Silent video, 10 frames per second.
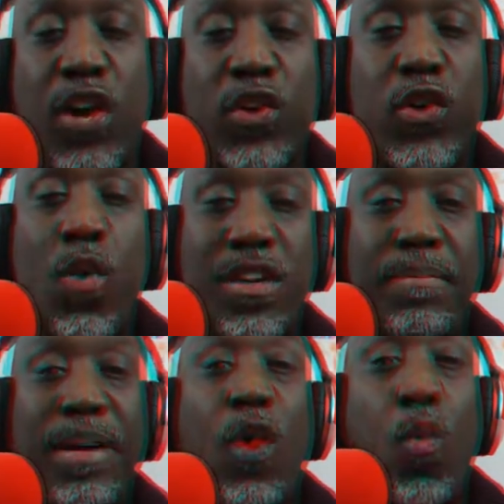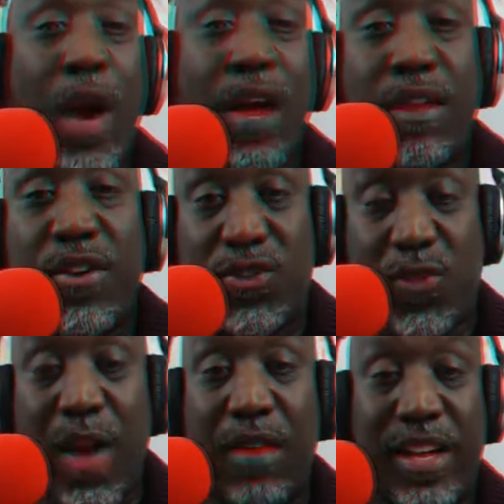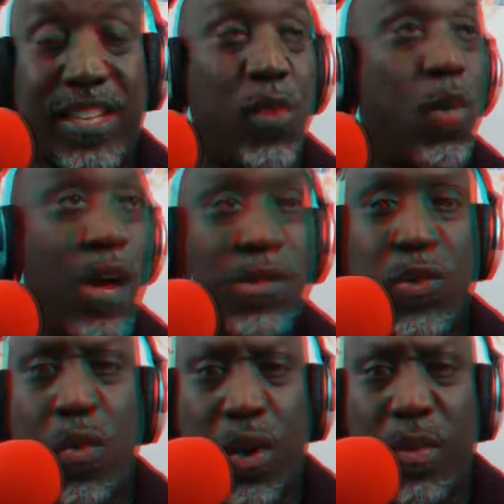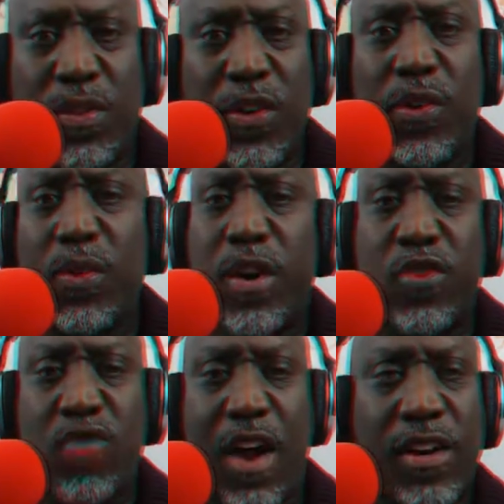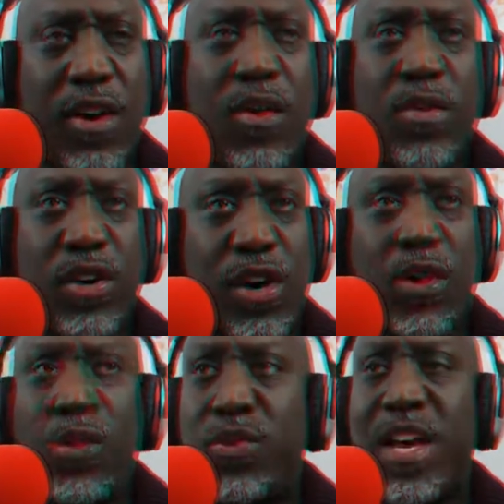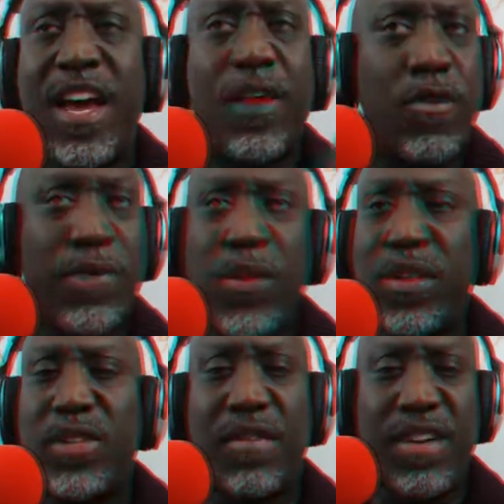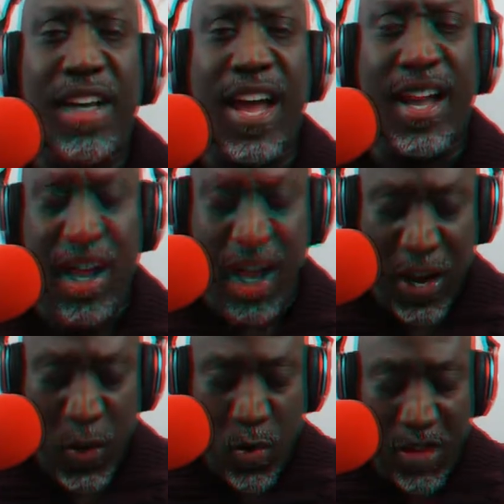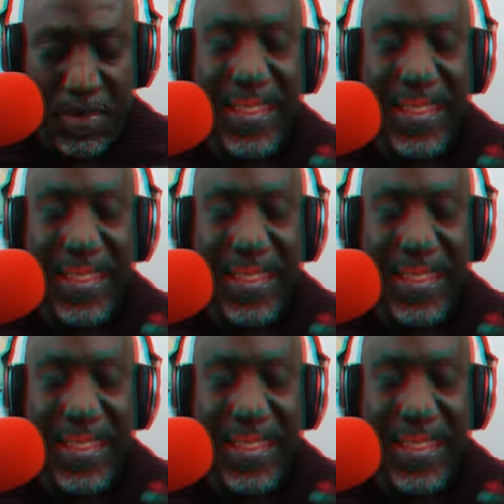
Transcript: You want to be aware of your surroundings and where what's going on with you and where you're trying to go and your goals, reviewing those every day. You want to be